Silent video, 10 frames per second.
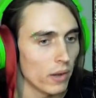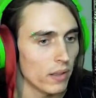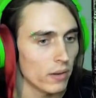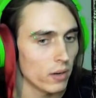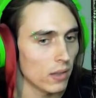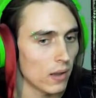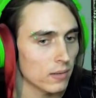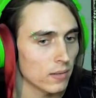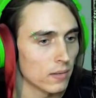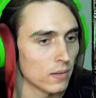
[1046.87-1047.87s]
Wow, they're all
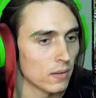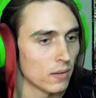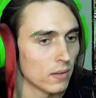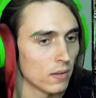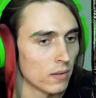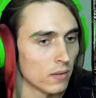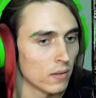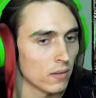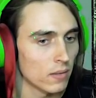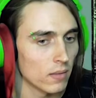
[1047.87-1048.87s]
locked.
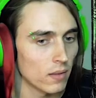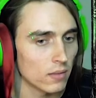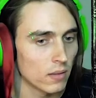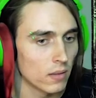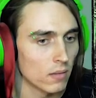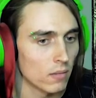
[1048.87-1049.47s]
This.